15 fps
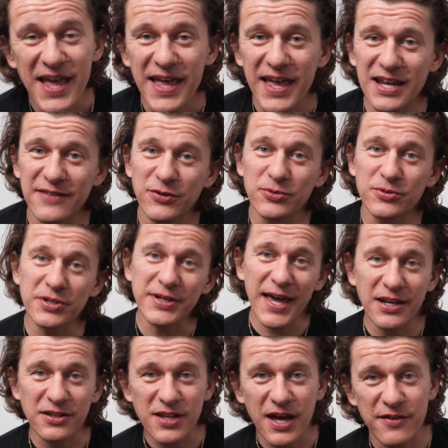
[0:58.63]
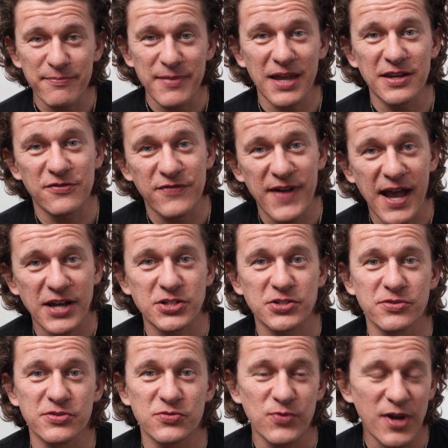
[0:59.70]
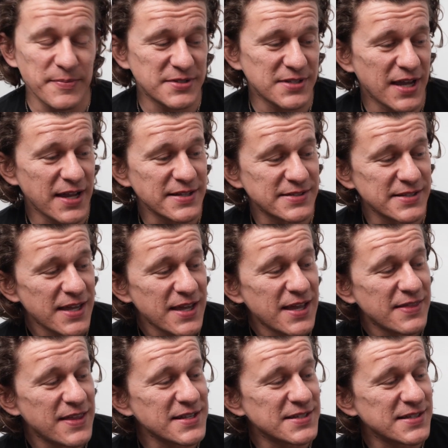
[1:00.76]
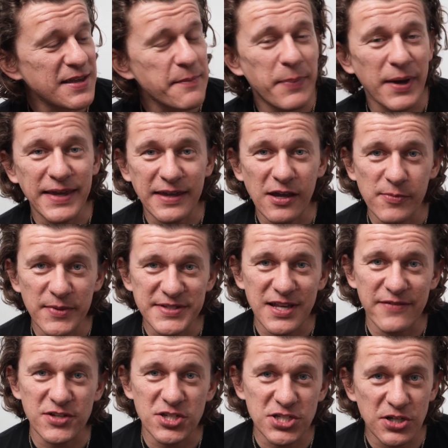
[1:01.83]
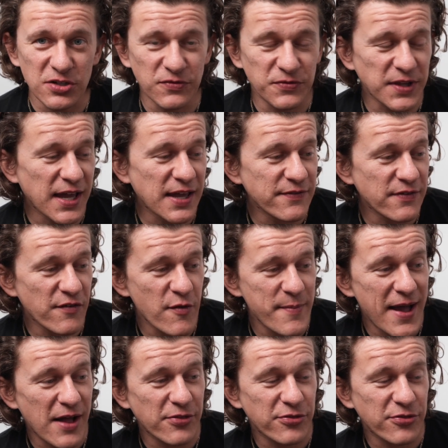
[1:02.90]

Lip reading: And if you look at a lot of manufacturers' websites, they say bike helmets have a shelf life of about